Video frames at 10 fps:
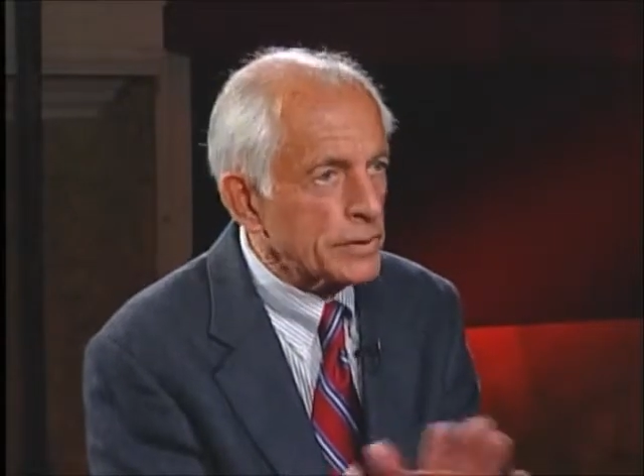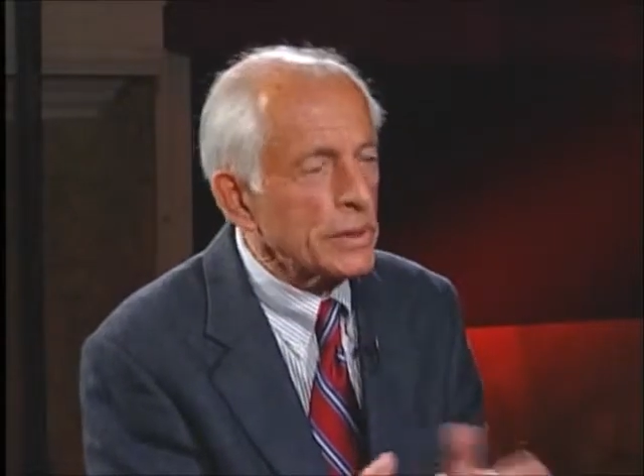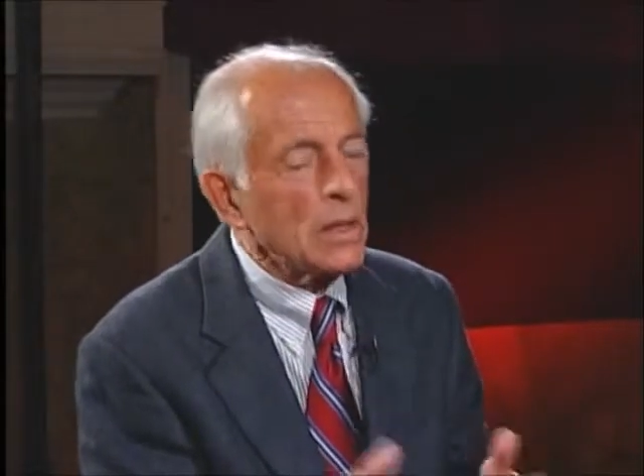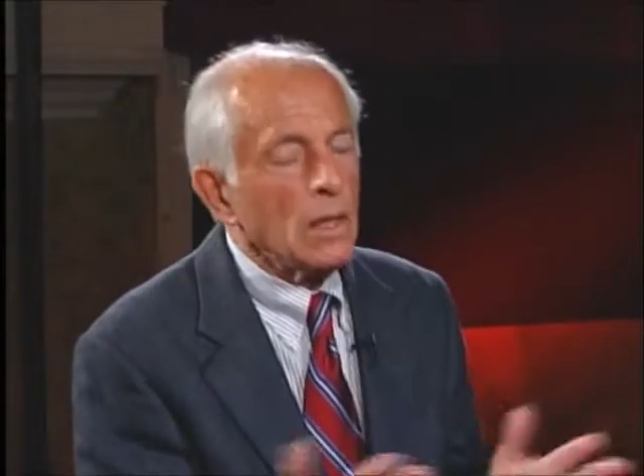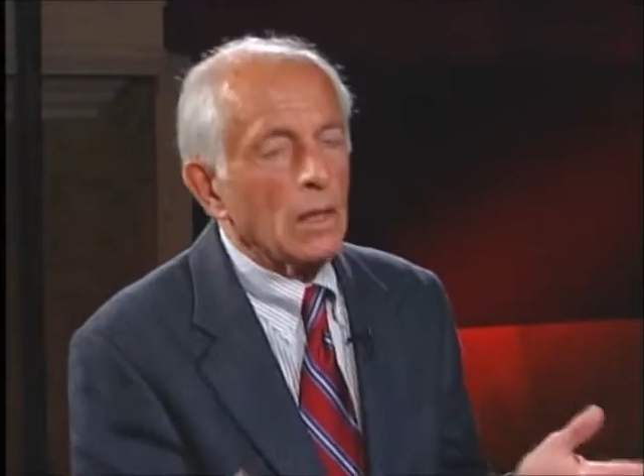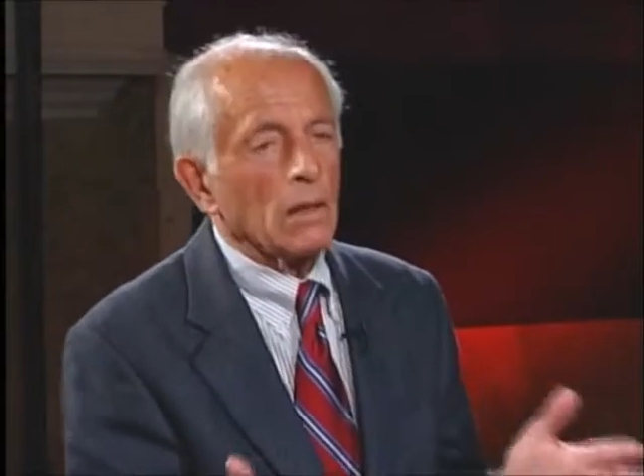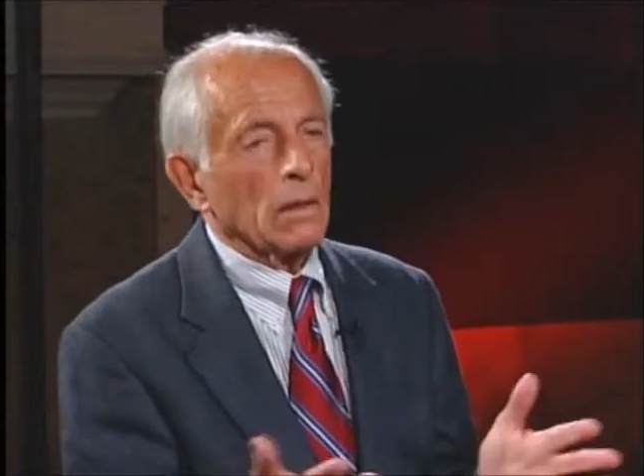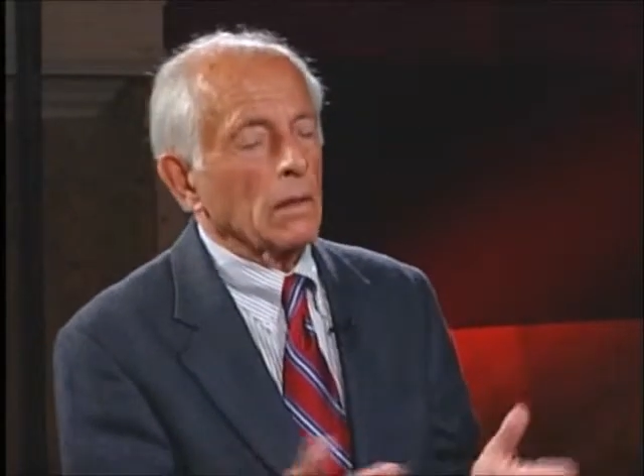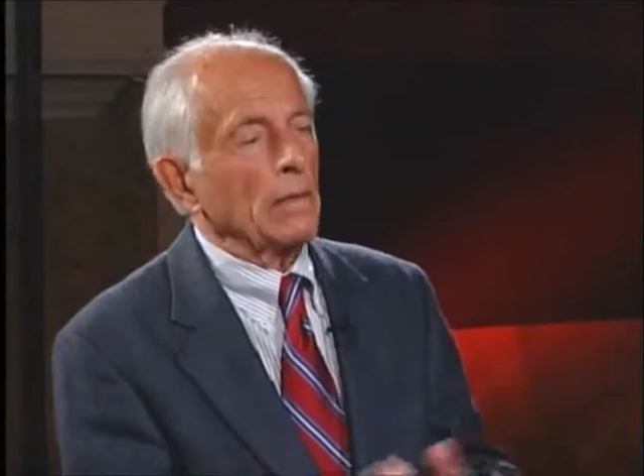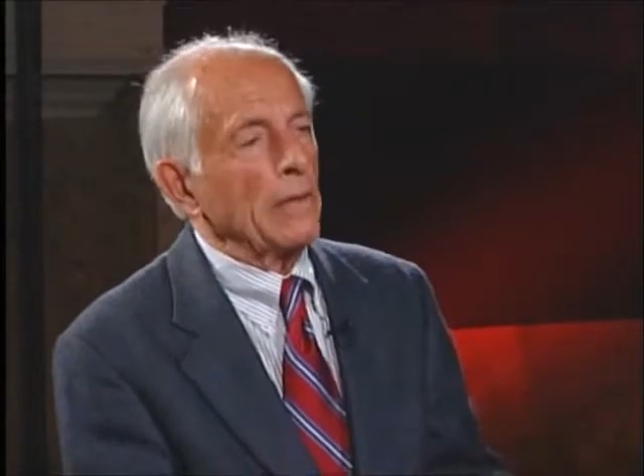mm
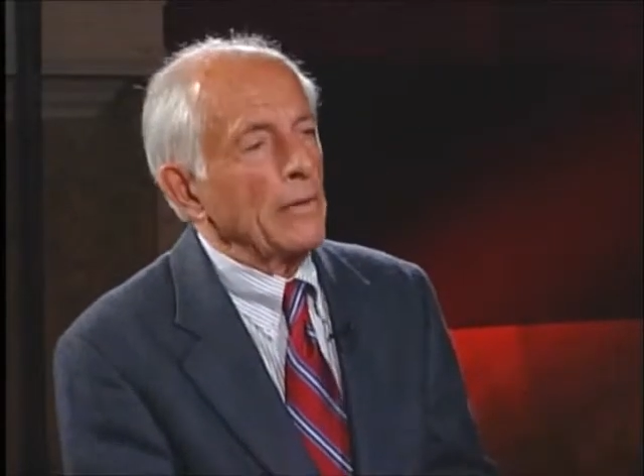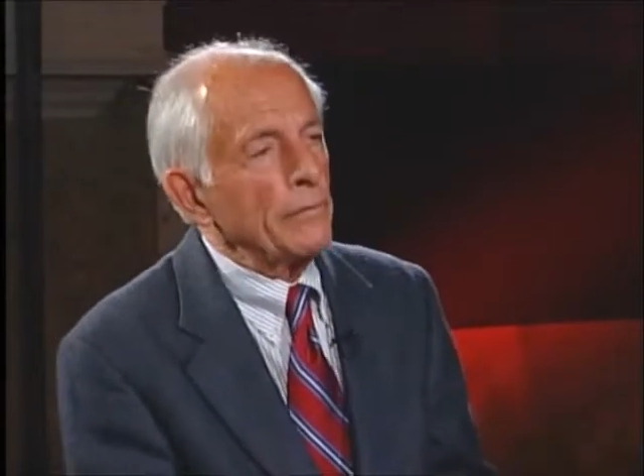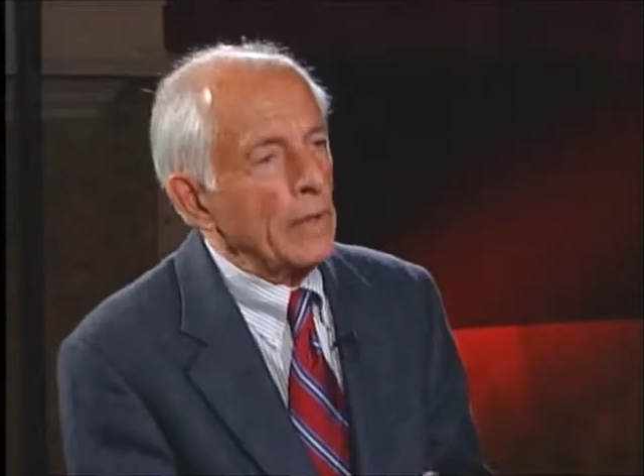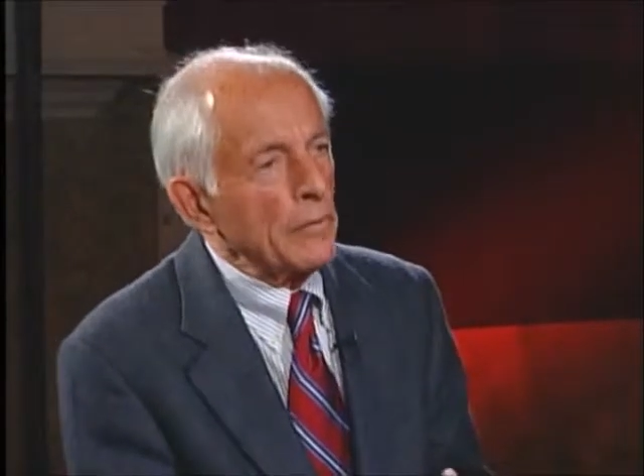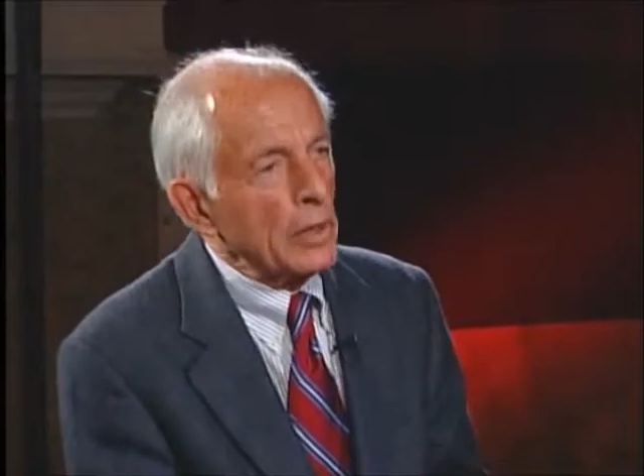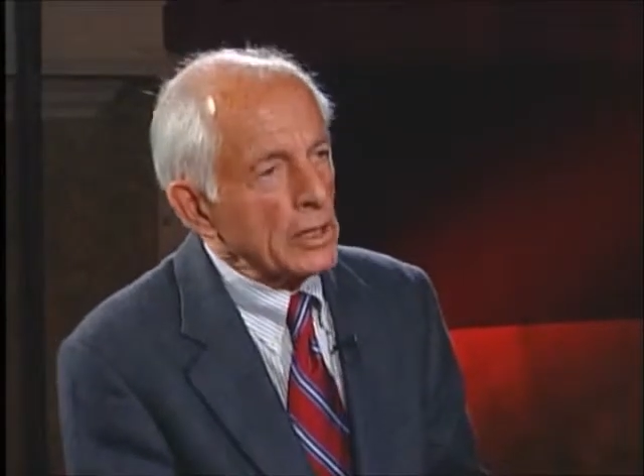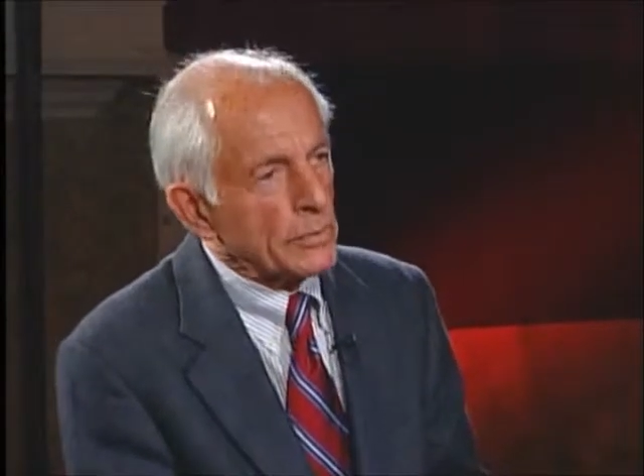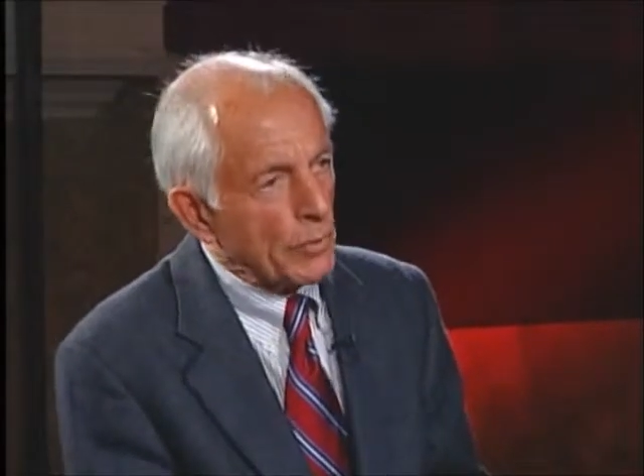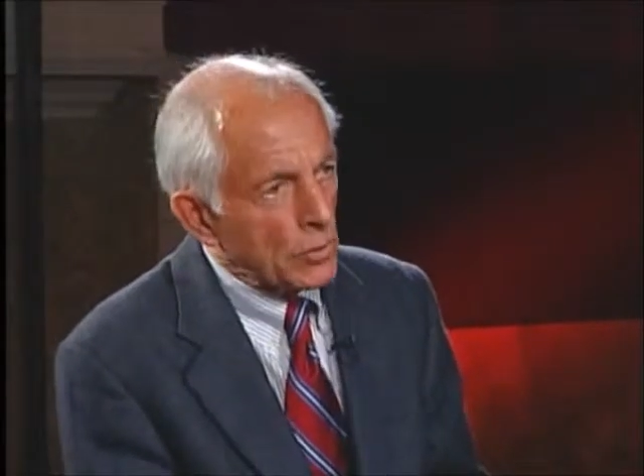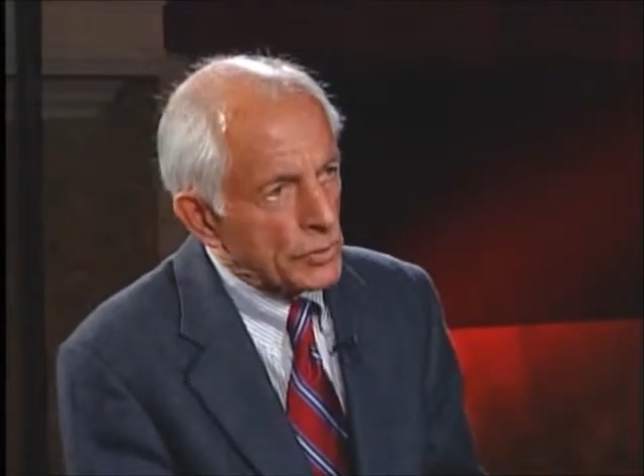Uh, they've, they've been
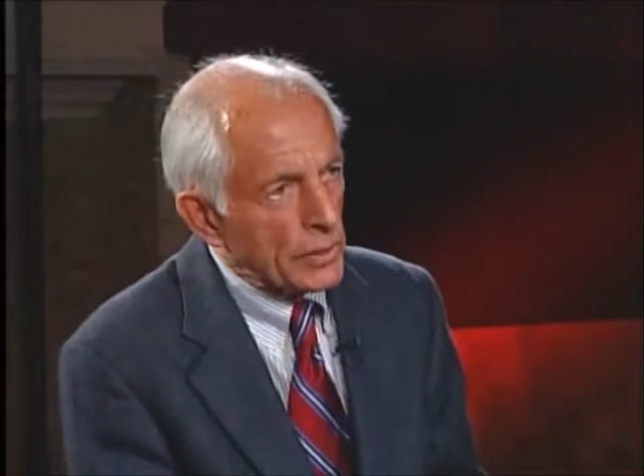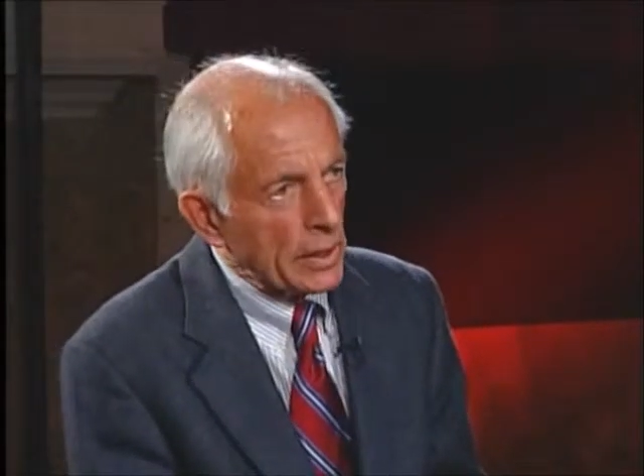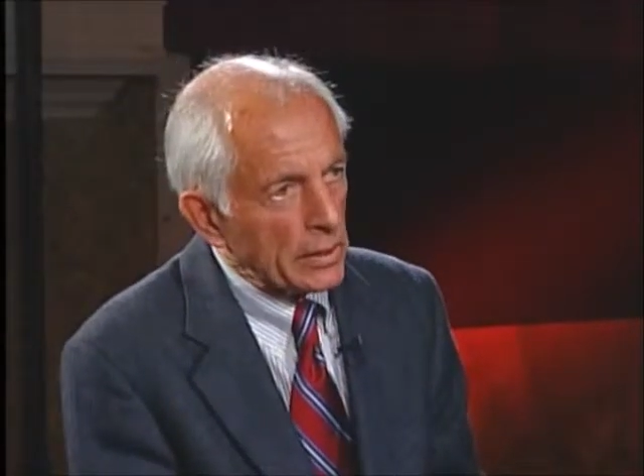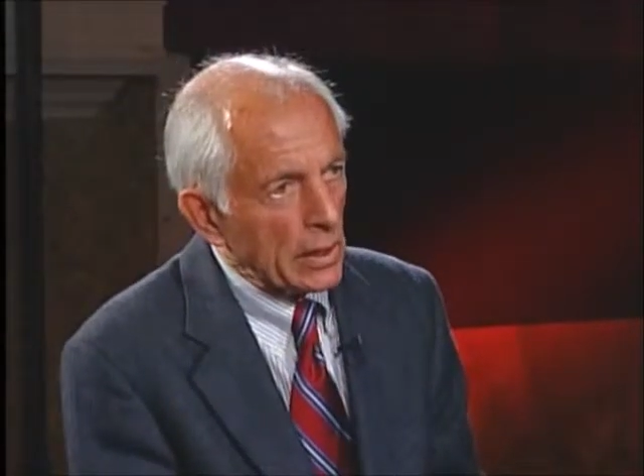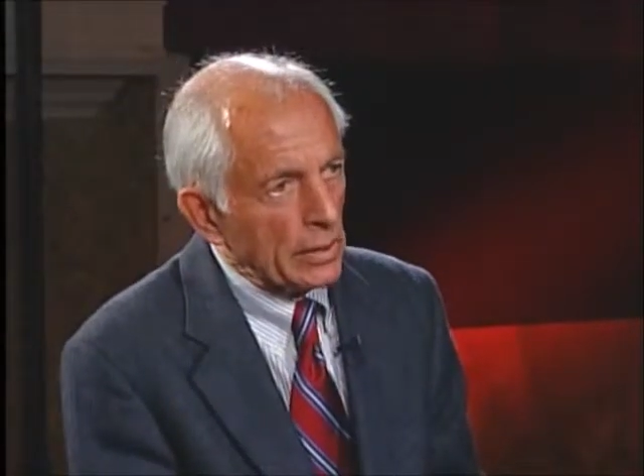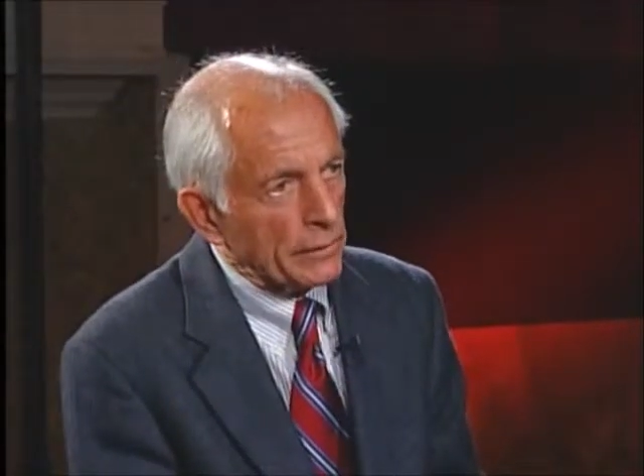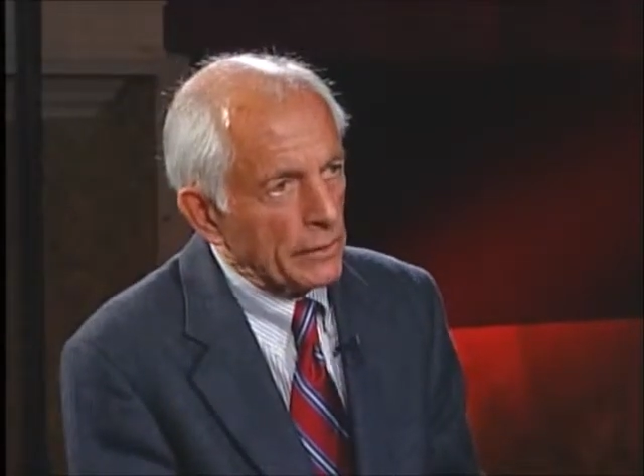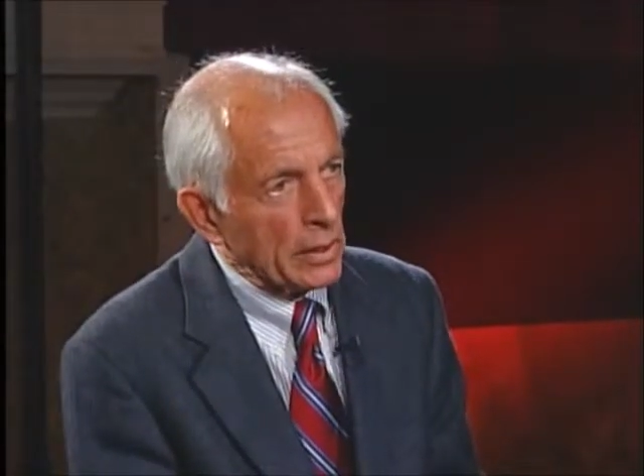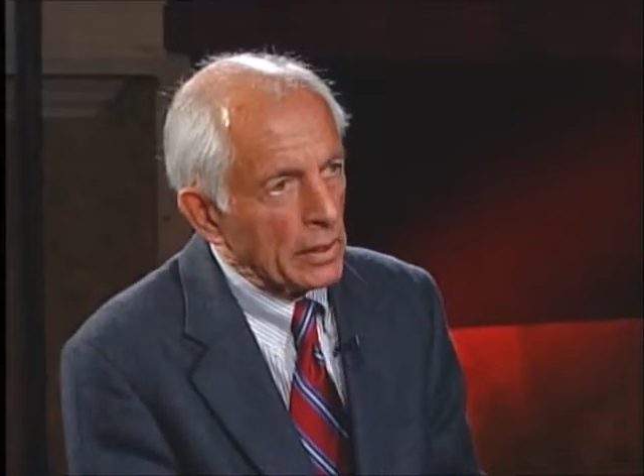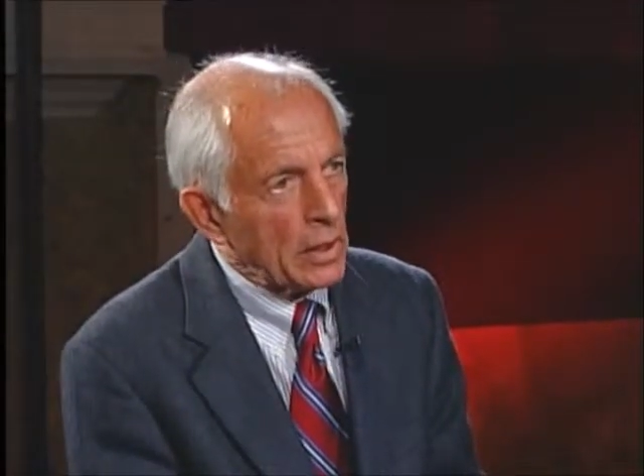exposed to that kind of
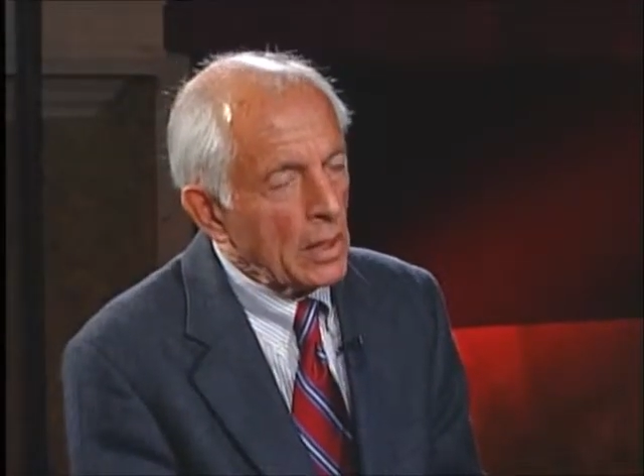thing